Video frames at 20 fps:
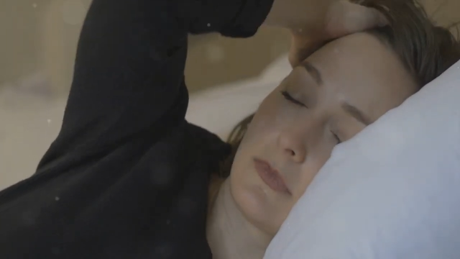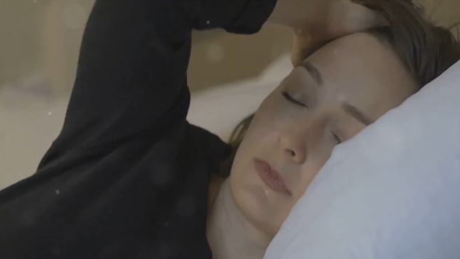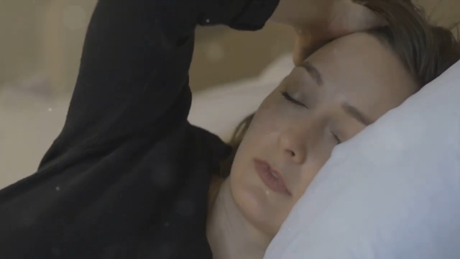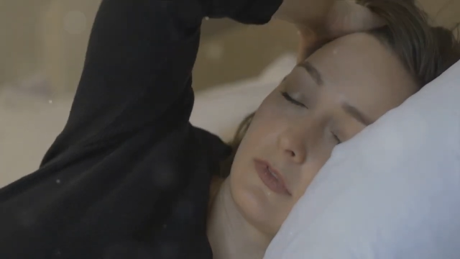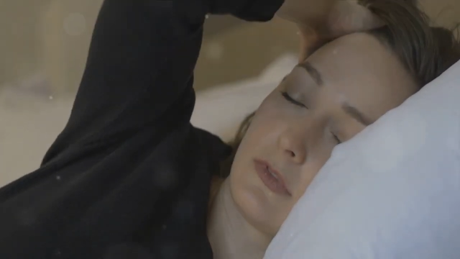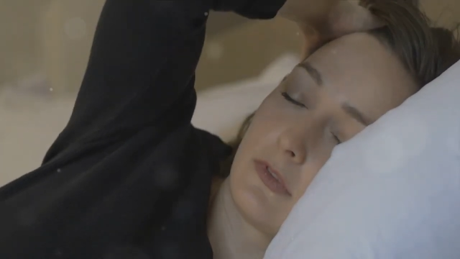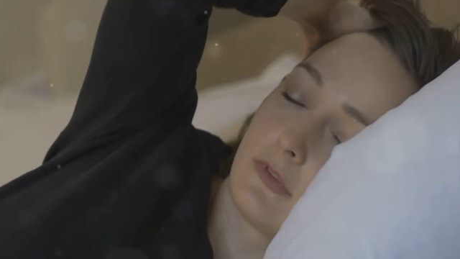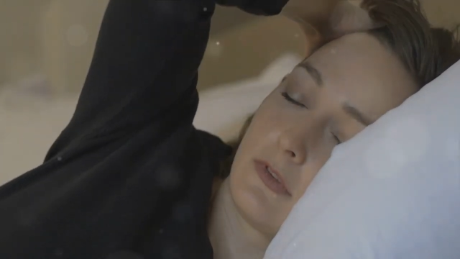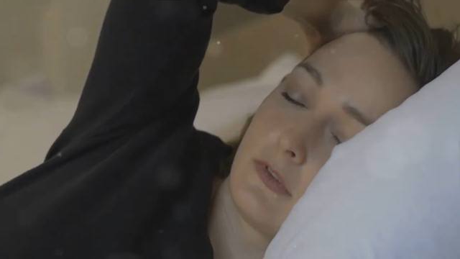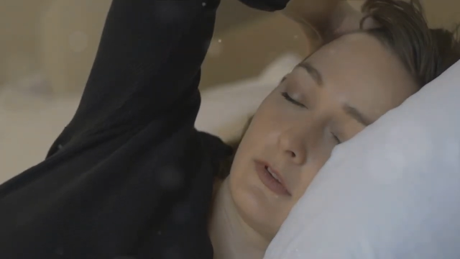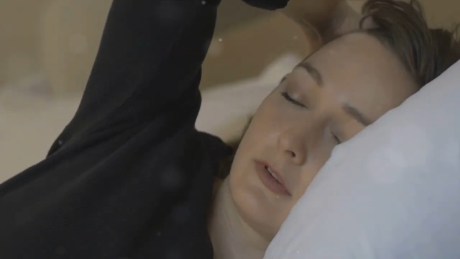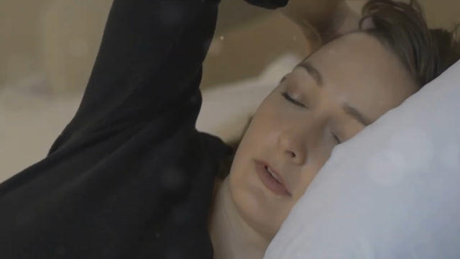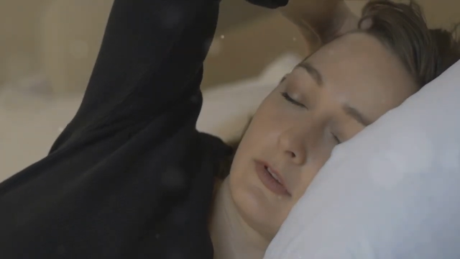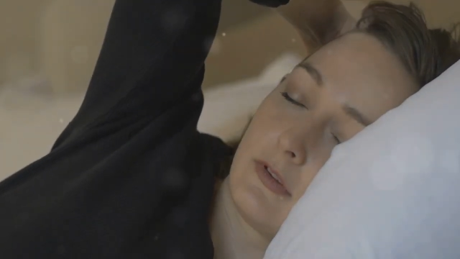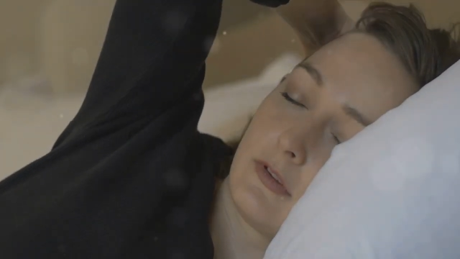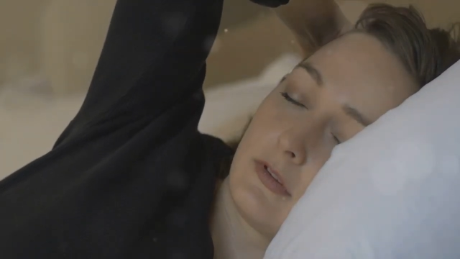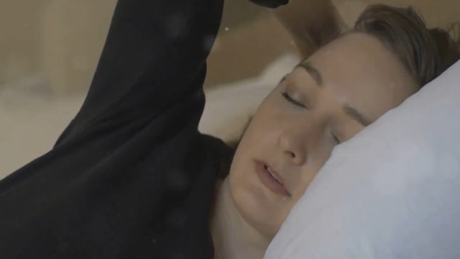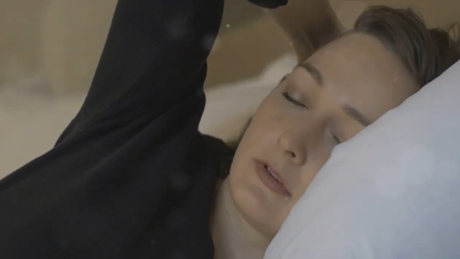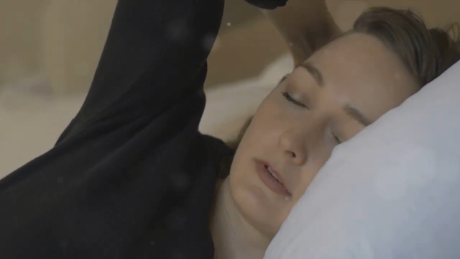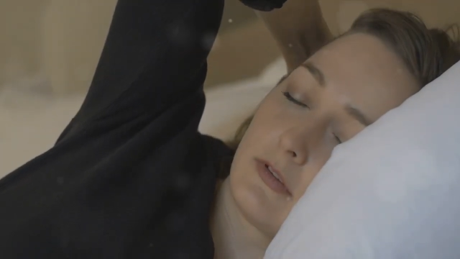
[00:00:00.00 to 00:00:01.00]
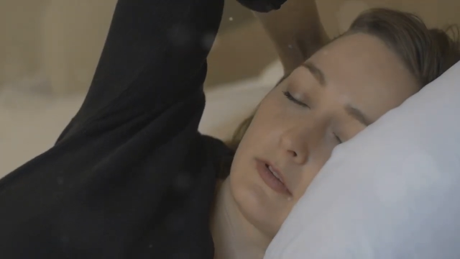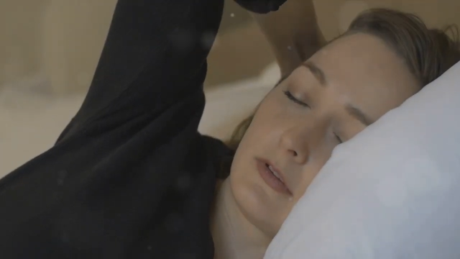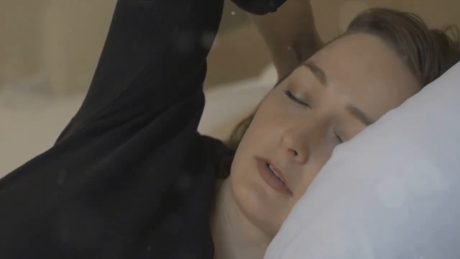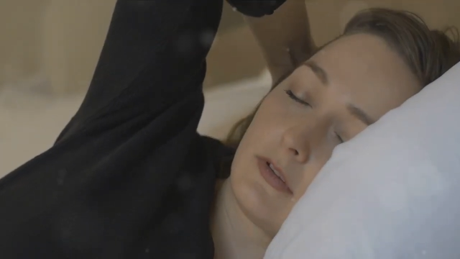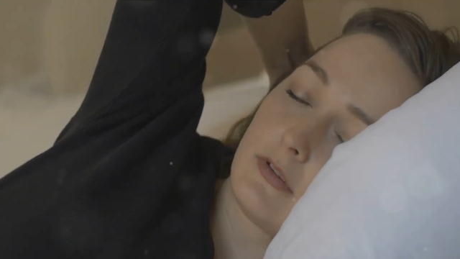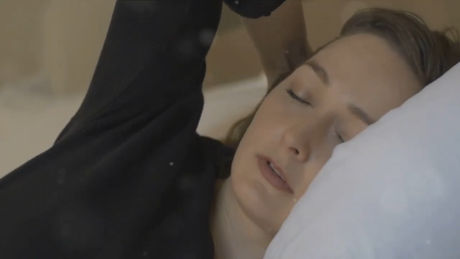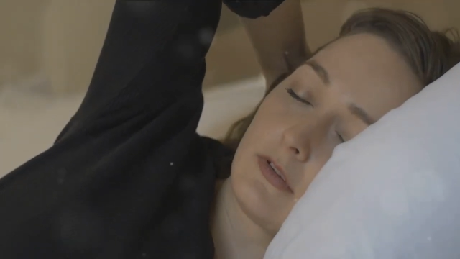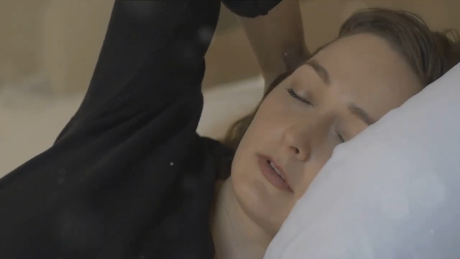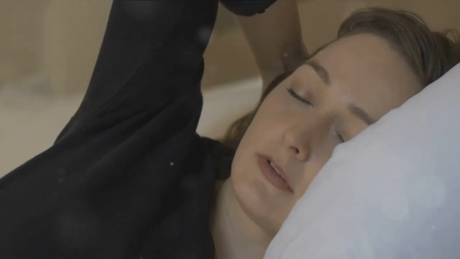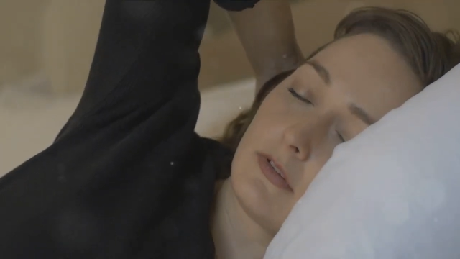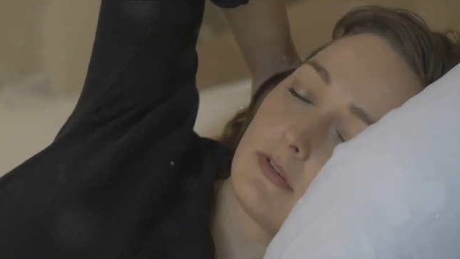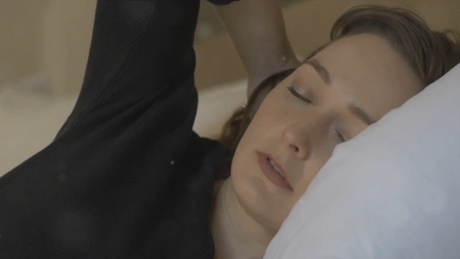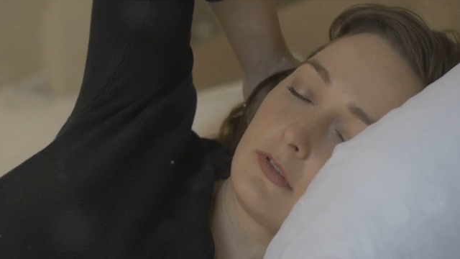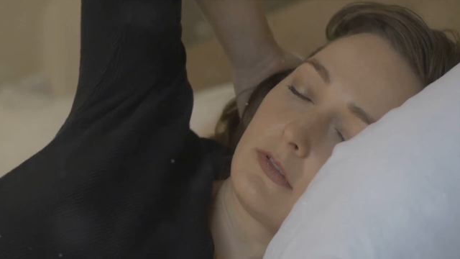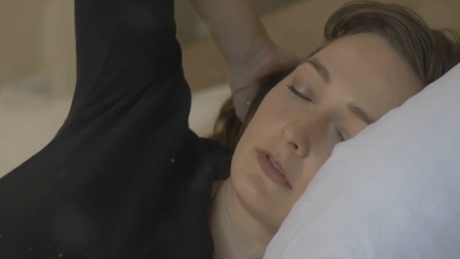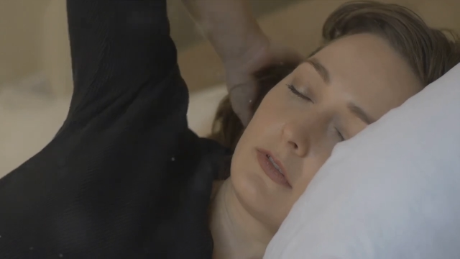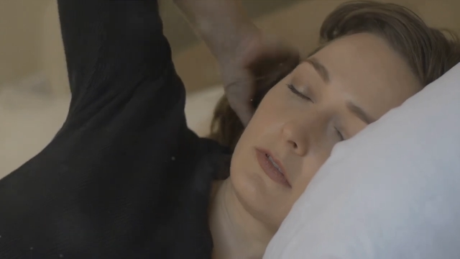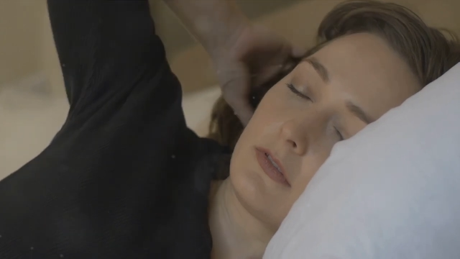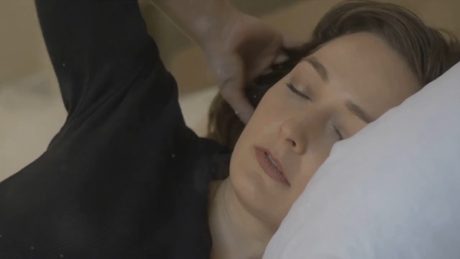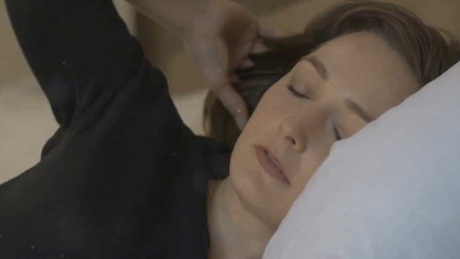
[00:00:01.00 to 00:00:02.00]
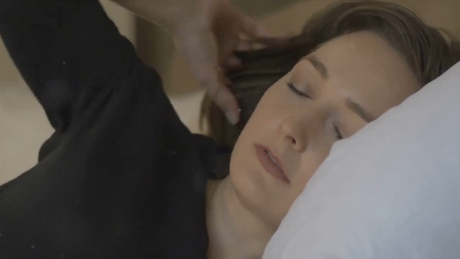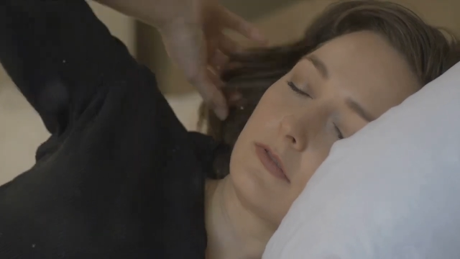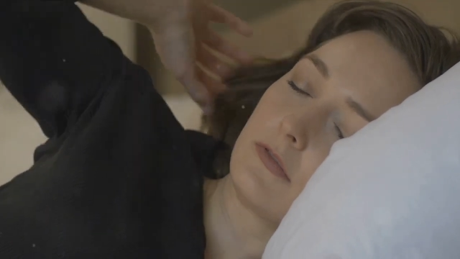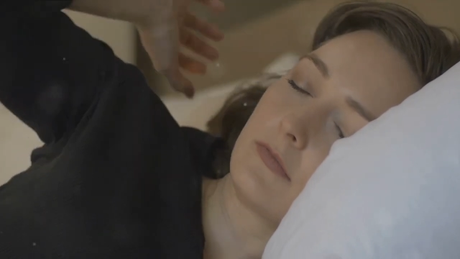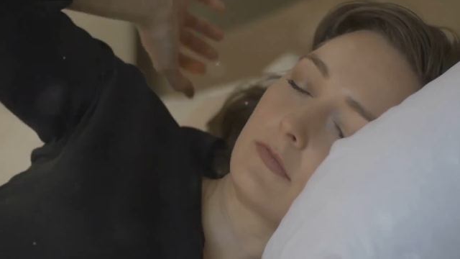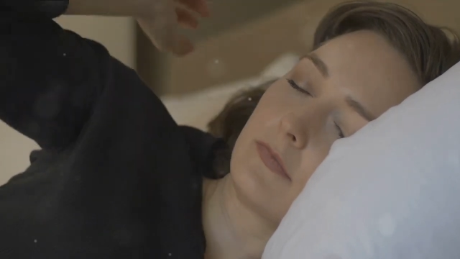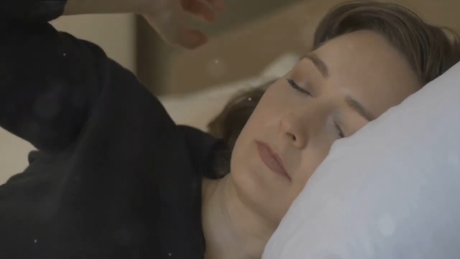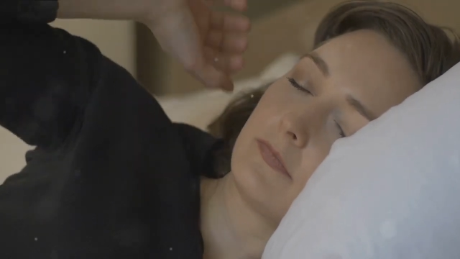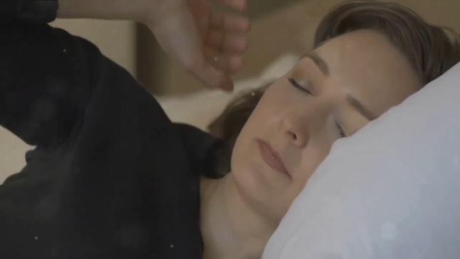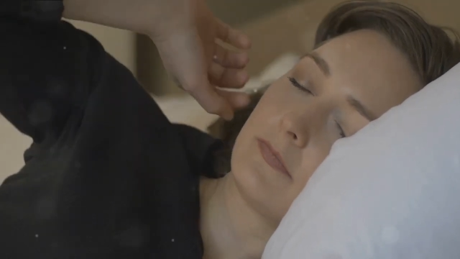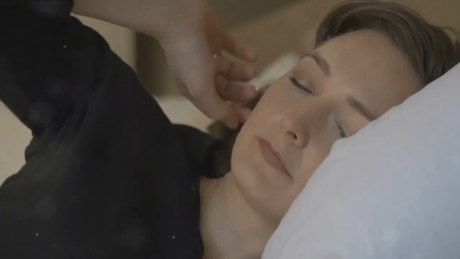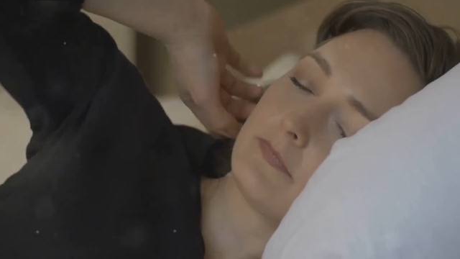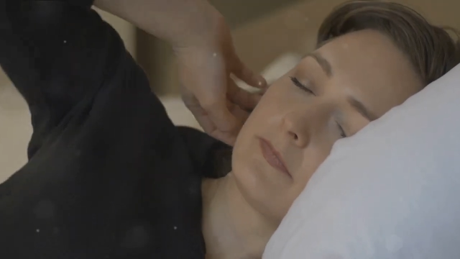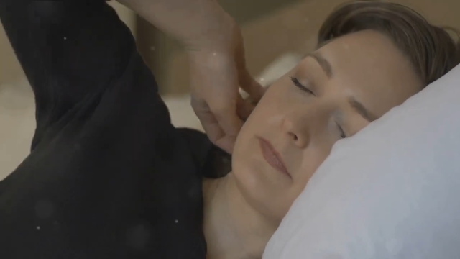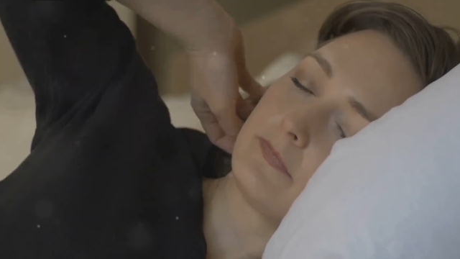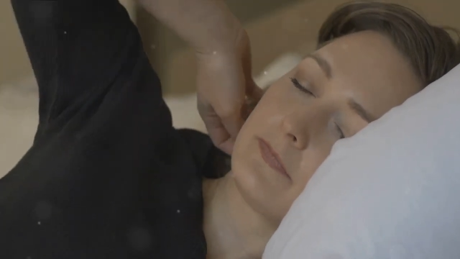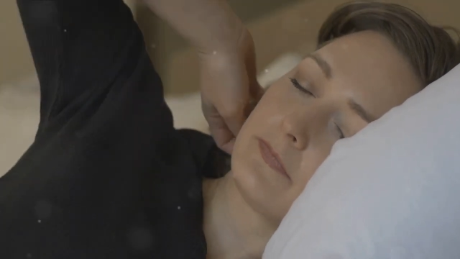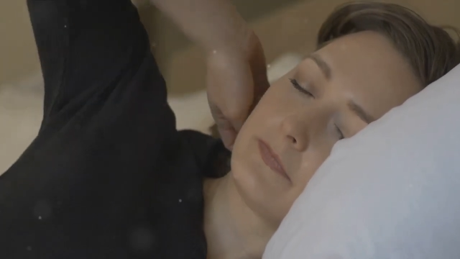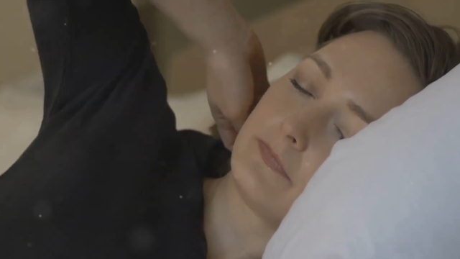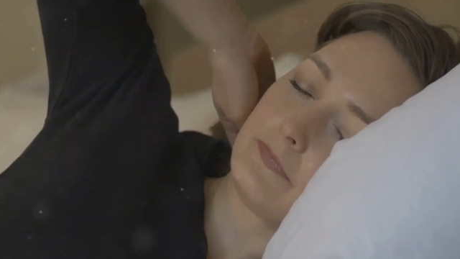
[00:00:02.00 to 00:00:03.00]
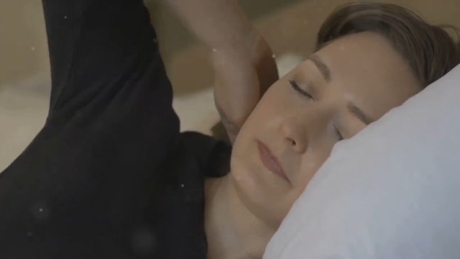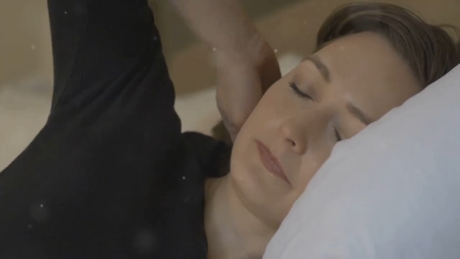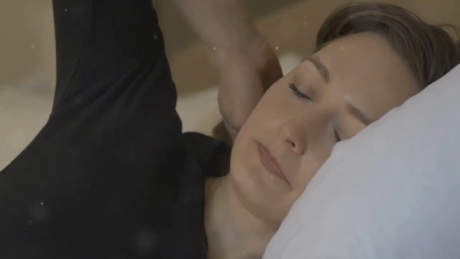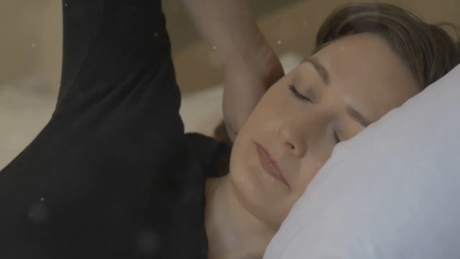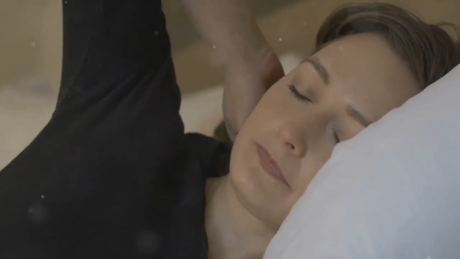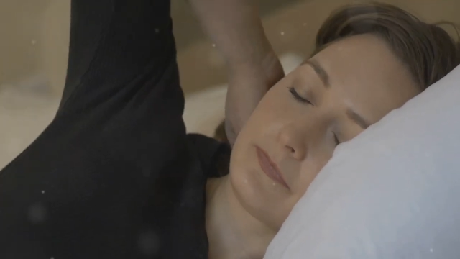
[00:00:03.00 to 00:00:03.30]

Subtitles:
[unreadable: no face in view]